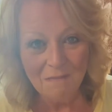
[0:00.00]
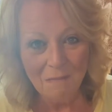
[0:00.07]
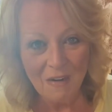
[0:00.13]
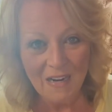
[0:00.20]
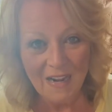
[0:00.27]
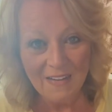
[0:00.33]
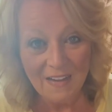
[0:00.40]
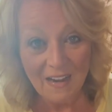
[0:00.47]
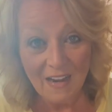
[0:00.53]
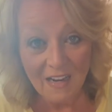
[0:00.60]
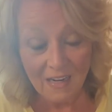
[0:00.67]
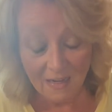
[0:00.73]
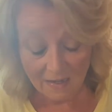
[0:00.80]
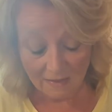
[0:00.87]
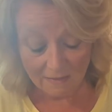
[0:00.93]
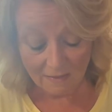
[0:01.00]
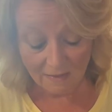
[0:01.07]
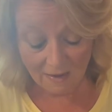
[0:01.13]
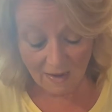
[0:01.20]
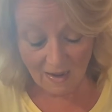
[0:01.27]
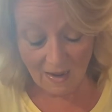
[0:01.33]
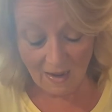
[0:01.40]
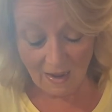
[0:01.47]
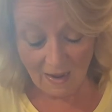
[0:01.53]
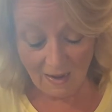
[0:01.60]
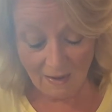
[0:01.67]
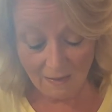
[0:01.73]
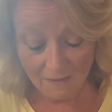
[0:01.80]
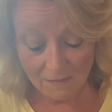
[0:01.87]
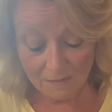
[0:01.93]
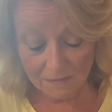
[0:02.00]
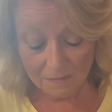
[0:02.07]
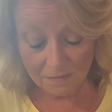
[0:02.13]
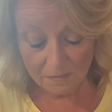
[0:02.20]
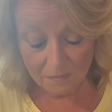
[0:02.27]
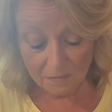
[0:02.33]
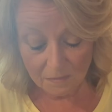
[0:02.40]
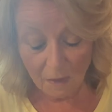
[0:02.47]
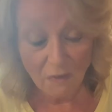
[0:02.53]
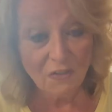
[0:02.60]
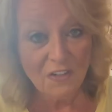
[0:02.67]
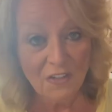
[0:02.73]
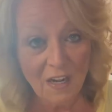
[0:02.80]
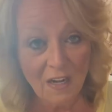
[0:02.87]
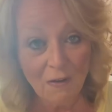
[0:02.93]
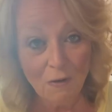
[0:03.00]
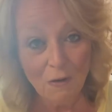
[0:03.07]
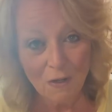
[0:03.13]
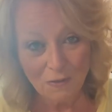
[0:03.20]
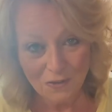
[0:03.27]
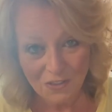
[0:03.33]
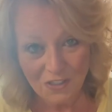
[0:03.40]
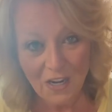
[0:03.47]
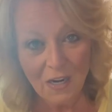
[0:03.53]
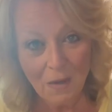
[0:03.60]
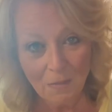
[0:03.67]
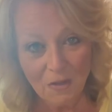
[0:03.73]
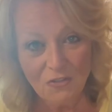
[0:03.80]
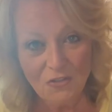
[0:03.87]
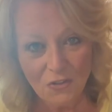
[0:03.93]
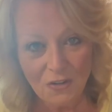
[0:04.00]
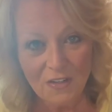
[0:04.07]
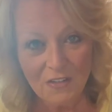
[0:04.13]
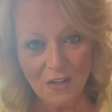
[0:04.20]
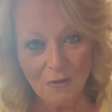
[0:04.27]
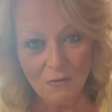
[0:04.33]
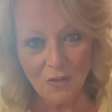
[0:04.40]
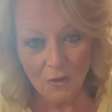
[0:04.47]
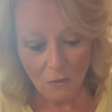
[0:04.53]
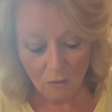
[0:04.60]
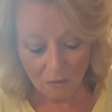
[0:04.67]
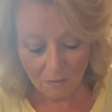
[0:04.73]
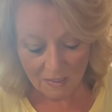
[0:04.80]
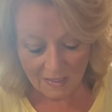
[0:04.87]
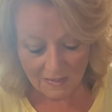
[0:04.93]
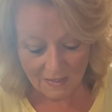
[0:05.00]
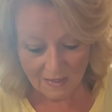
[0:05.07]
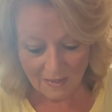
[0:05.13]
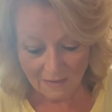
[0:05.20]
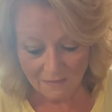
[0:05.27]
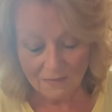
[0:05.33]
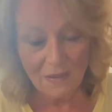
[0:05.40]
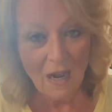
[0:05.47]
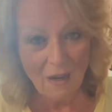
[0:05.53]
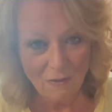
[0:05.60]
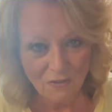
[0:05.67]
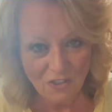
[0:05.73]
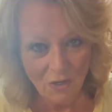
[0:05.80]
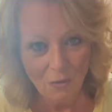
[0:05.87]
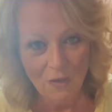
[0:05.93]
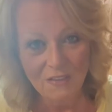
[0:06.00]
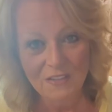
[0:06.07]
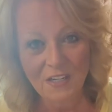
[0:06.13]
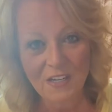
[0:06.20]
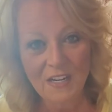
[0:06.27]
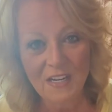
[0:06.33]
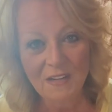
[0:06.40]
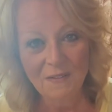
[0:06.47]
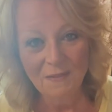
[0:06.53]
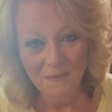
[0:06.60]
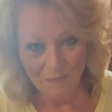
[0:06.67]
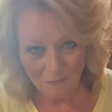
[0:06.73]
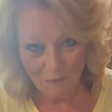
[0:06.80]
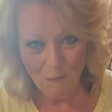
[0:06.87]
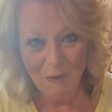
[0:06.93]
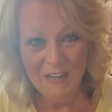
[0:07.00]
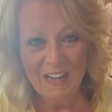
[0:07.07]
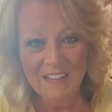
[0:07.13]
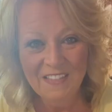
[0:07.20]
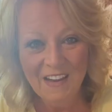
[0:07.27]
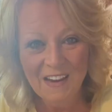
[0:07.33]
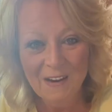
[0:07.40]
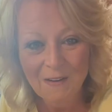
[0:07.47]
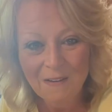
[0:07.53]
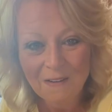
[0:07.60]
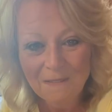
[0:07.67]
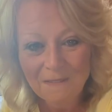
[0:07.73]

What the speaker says: But at the end, there's another little step that you can do to them, and I'll show it to you when we get there.